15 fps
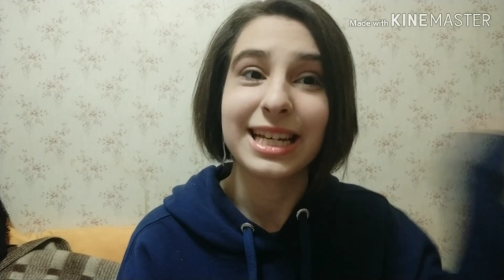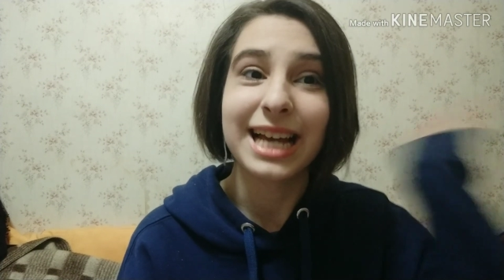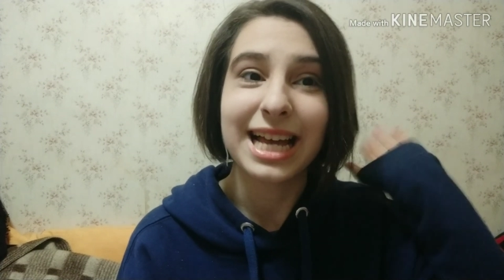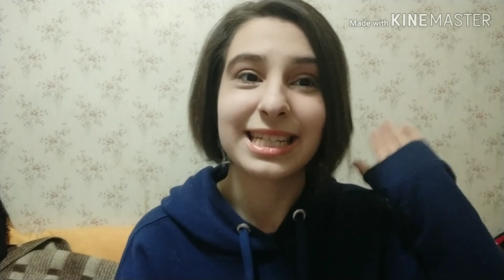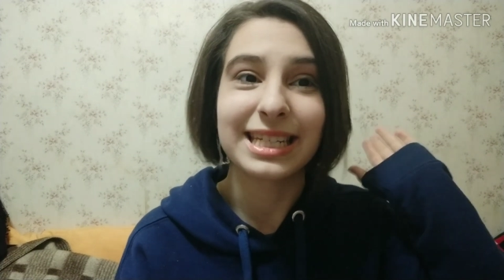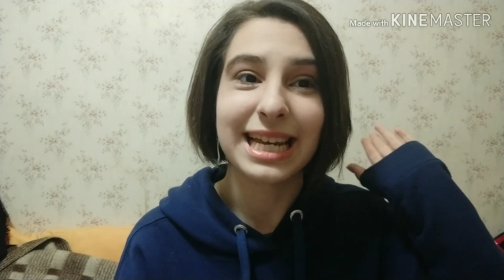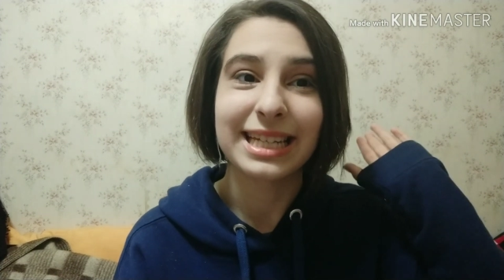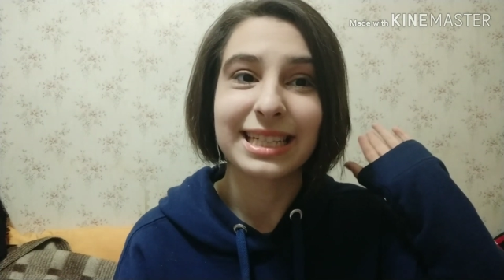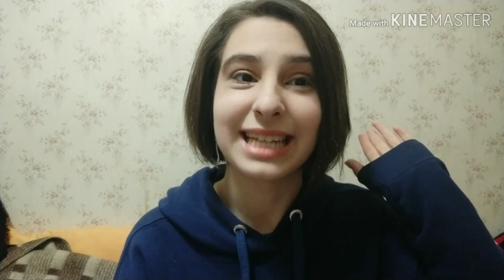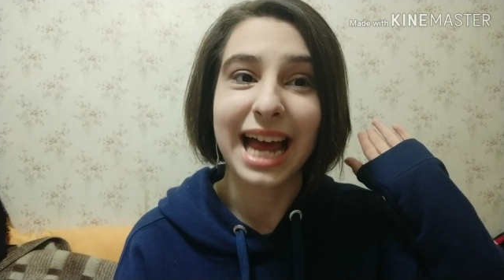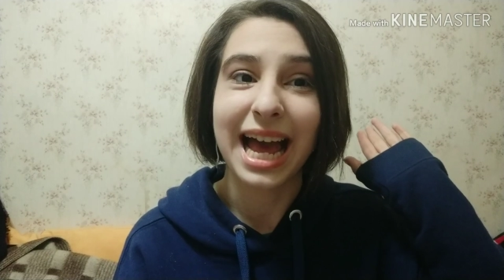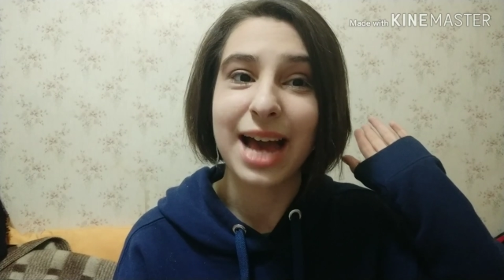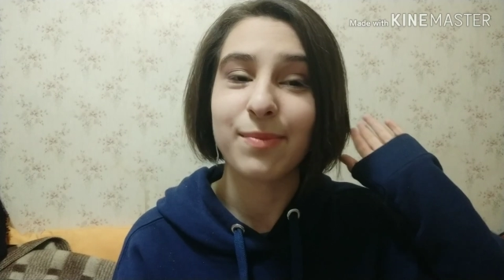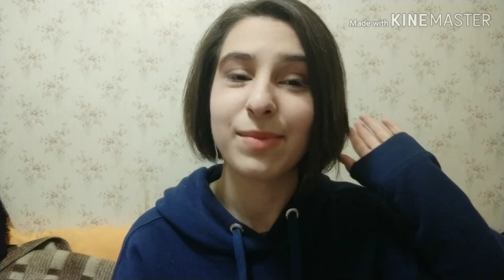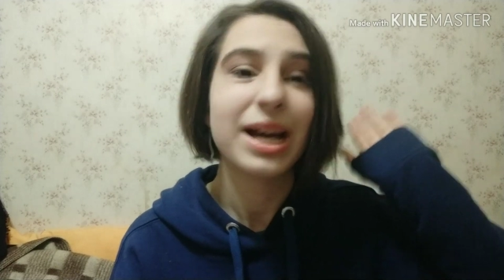you guys next
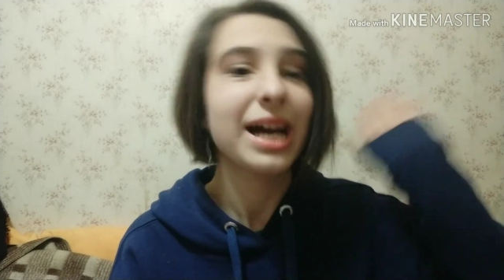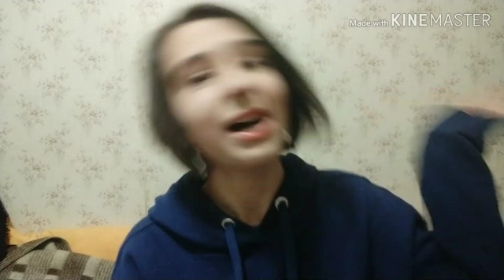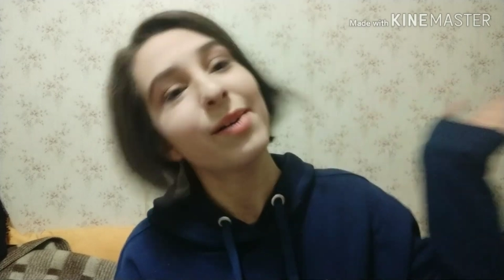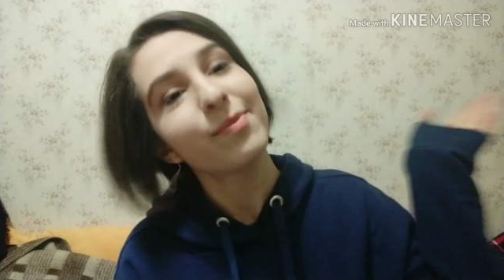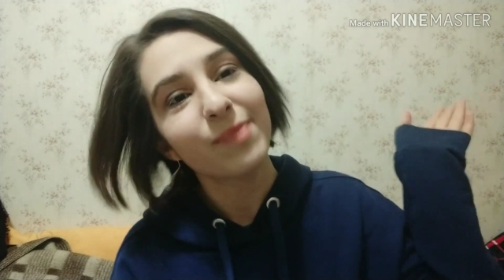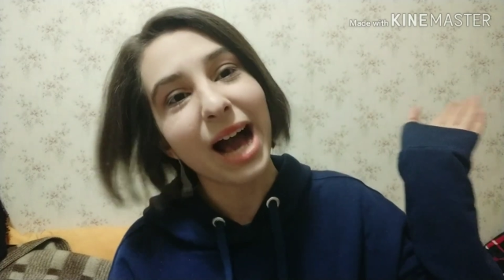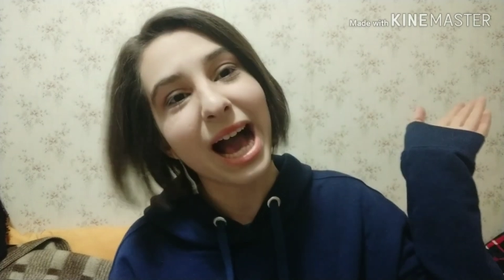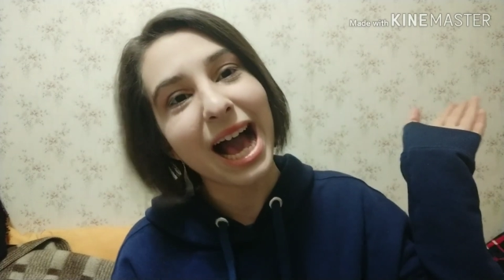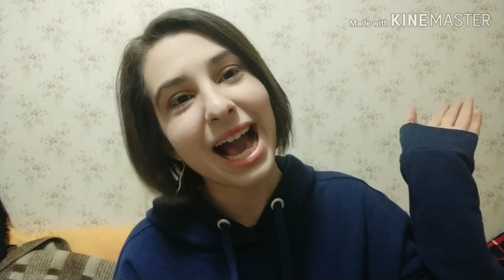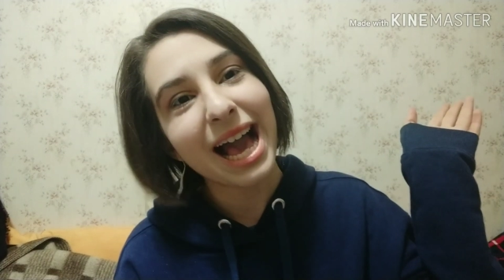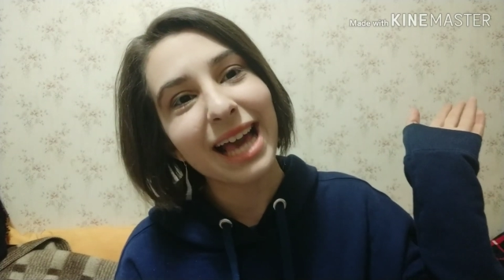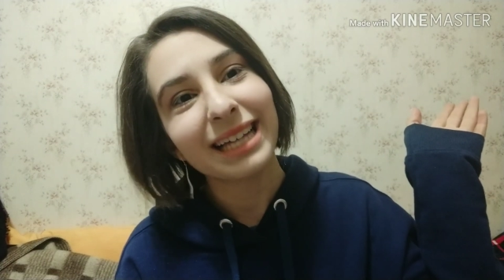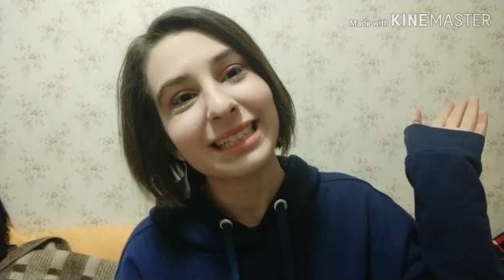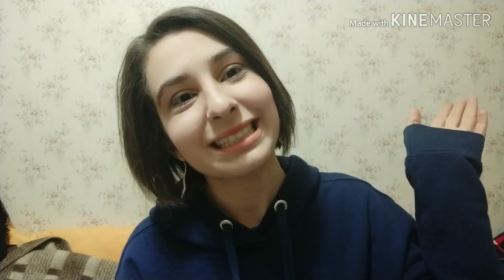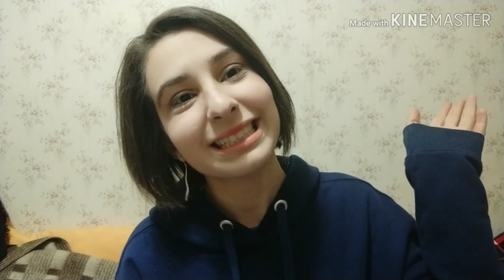time. Bye!